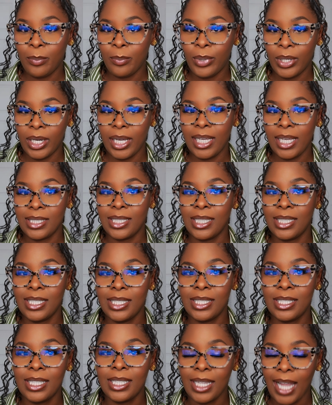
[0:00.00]
put into
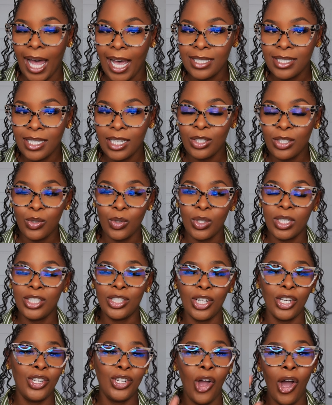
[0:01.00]
these glasses, so
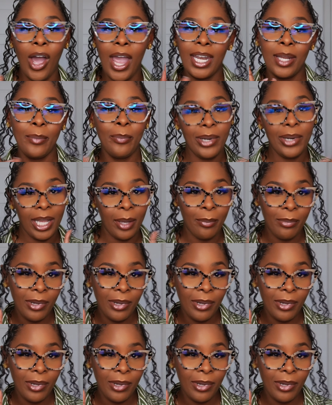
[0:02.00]
these are not any play